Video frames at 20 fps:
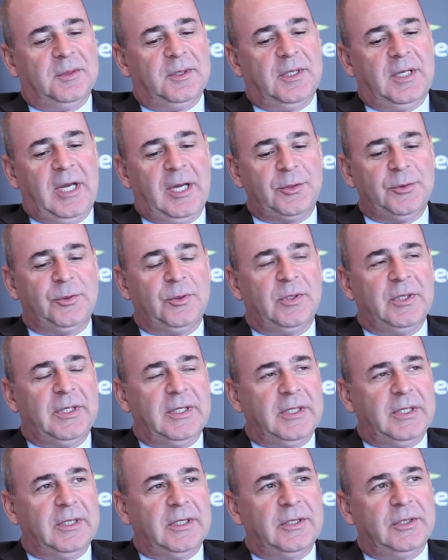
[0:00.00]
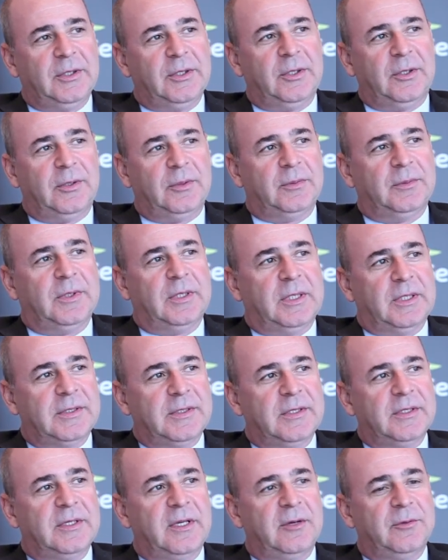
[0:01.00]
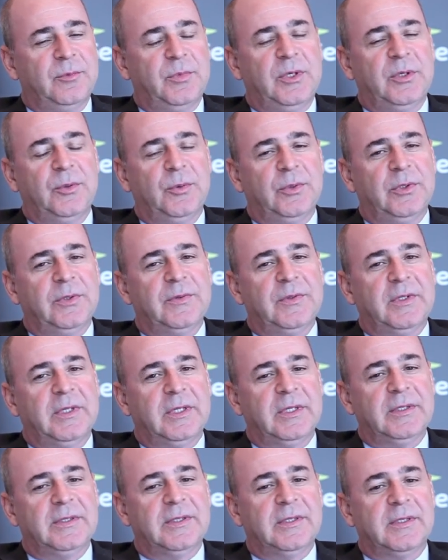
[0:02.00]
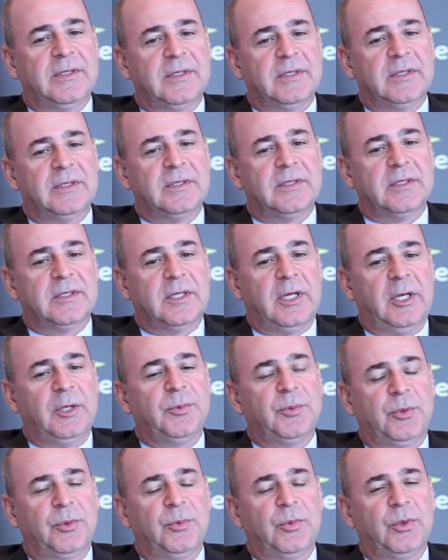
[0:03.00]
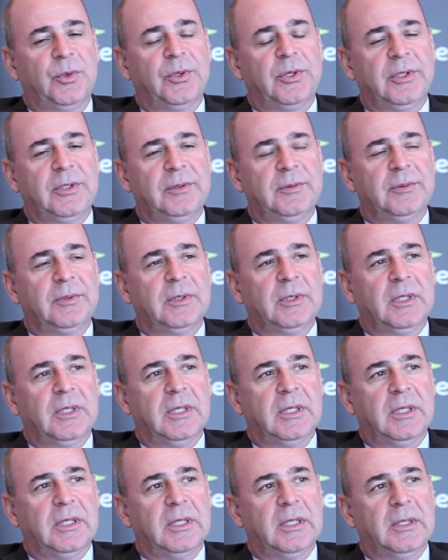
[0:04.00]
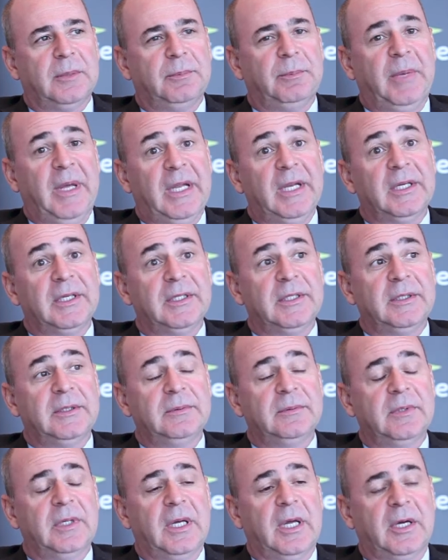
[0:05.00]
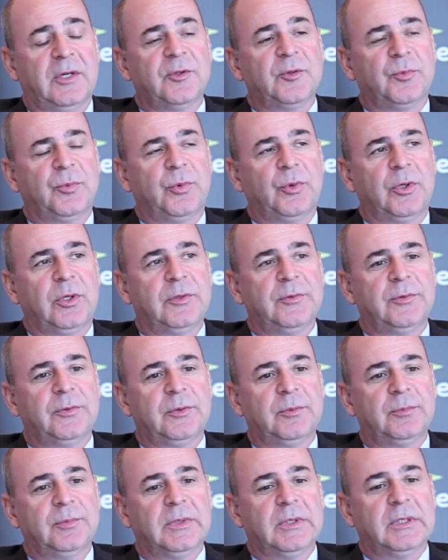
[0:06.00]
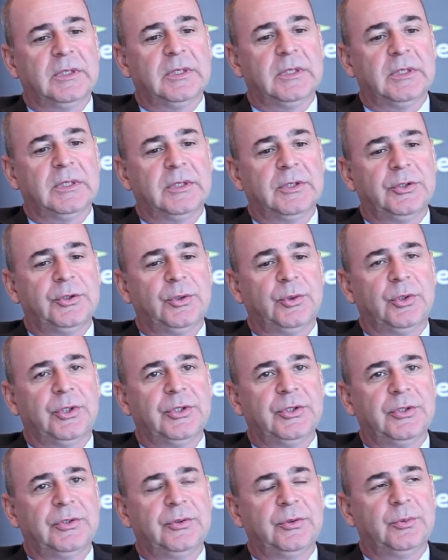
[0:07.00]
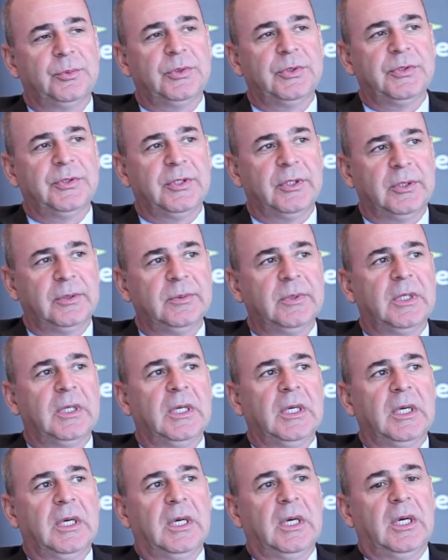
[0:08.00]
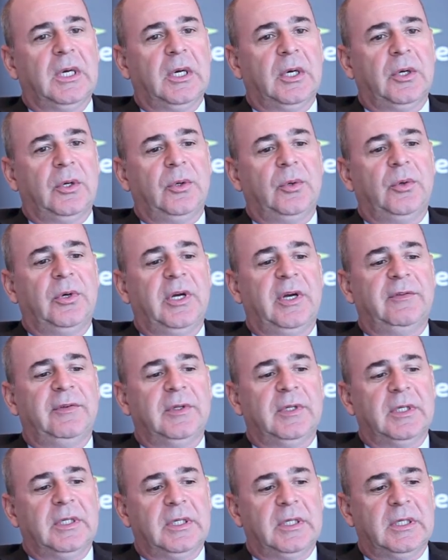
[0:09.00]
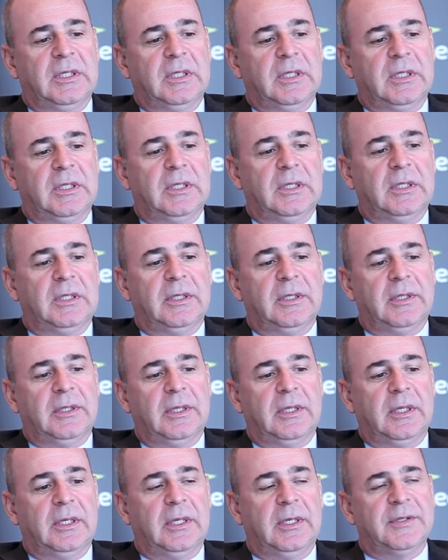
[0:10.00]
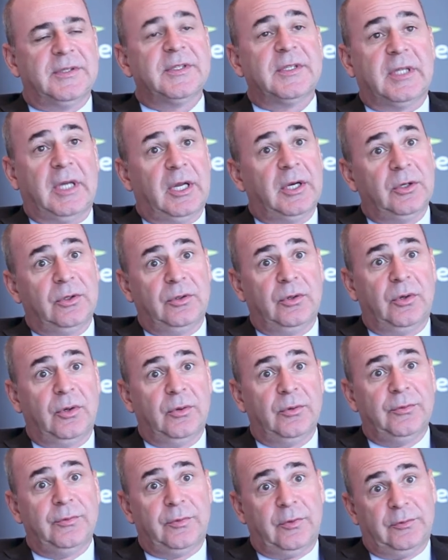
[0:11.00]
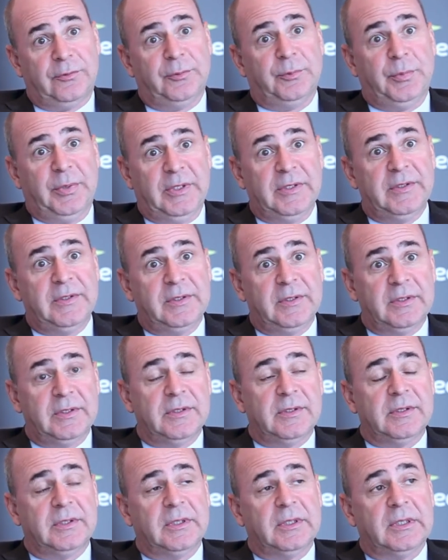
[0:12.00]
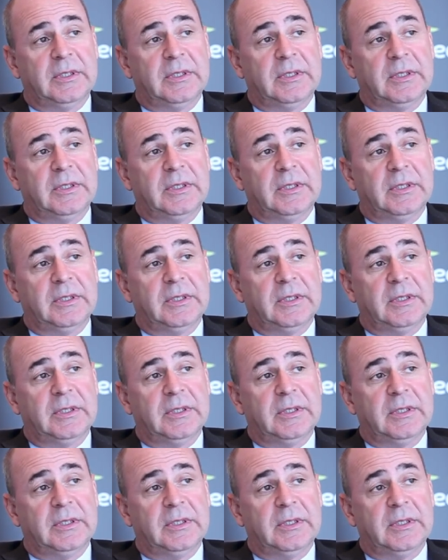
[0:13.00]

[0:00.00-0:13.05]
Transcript: Actually, since I've been with the state promoting mainly export from Georgia to Brazil, we have a steady growth of business,